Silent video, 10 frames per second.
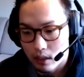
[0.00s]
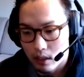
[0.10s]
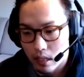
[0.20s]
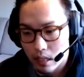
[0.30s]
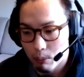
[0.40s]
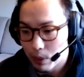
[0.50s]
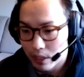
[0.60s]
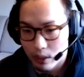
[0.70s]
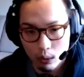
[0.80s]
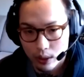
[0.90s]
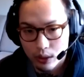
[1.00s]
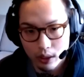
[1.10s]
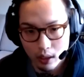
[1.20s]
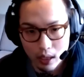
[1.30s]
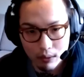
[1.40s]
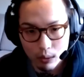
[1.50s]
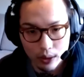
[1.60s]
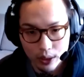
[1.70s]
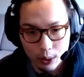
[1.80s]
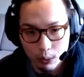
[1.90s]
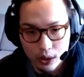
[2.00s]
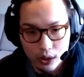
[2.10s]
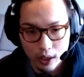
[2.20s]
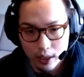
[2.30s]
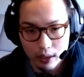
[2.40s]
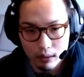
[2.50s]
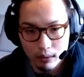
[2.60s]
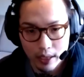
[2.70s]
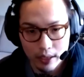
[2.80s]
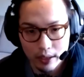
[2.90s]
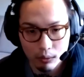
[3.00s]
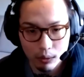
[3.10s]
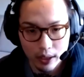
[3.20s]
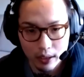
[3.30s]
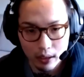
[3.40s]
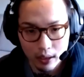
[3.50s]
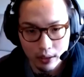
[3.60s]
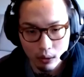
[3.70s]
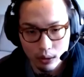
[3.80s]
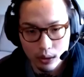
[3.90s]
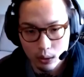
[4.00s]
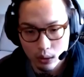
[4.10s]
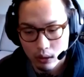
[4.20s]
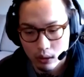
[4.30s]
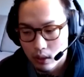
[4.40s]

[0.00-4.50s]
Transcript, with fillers: uh, but only to the level that you would study anything really in an art school.